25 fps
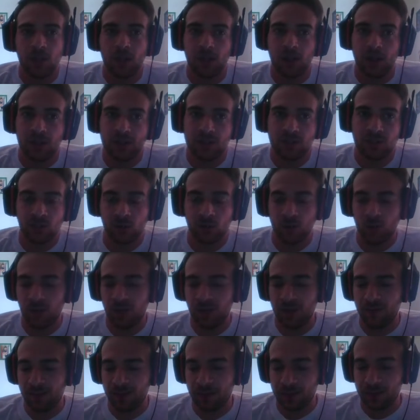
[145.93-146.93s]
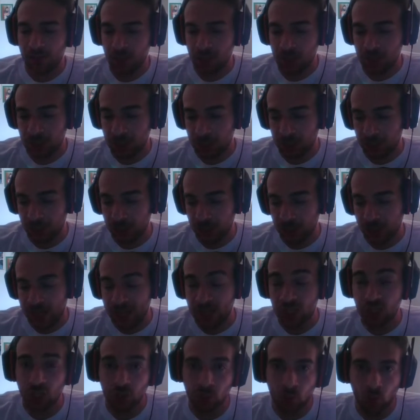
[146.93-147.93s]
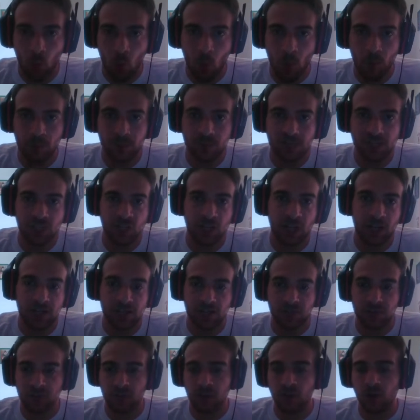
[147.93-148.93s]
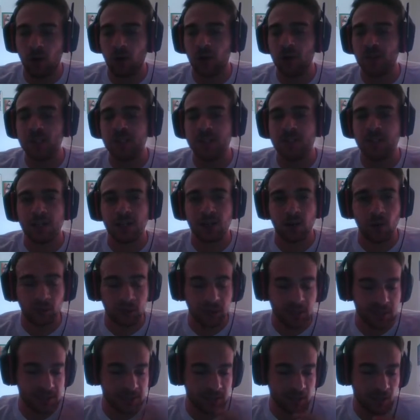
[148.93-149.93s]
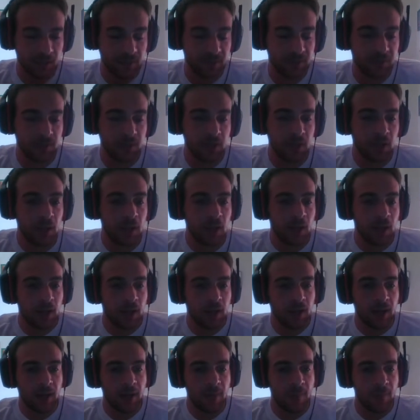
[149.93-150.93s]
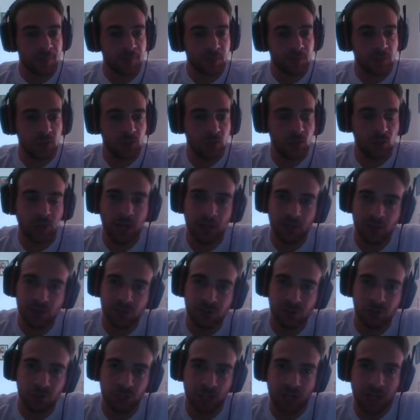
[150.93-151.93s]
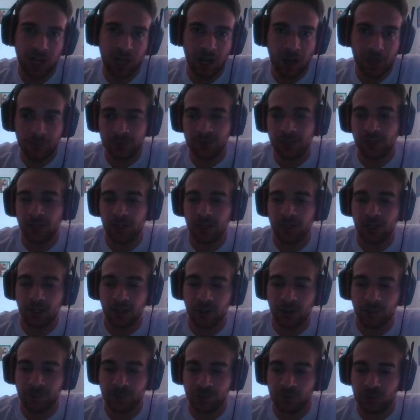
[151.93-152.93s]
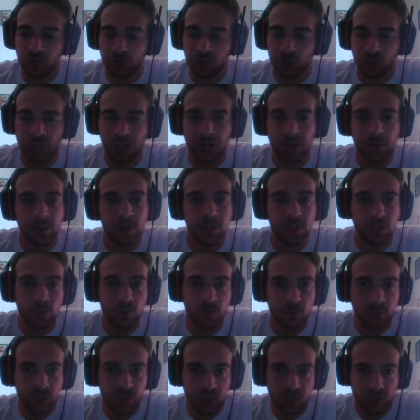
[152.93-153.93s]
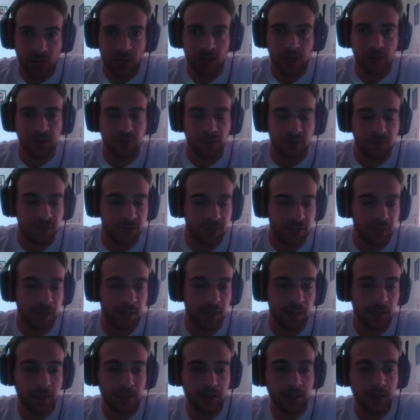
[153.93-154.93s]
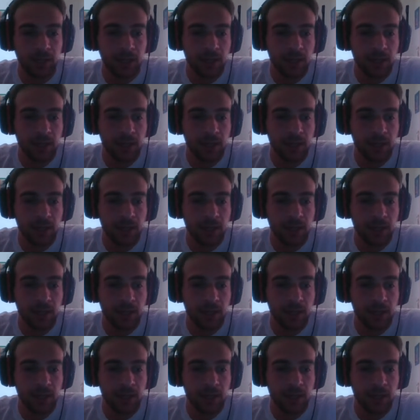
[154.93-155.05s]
So leveraging Ancient Tombs, Chalice of the Voice, and all the stuff. You can also check up the Traven U channel from Phil Gallagher,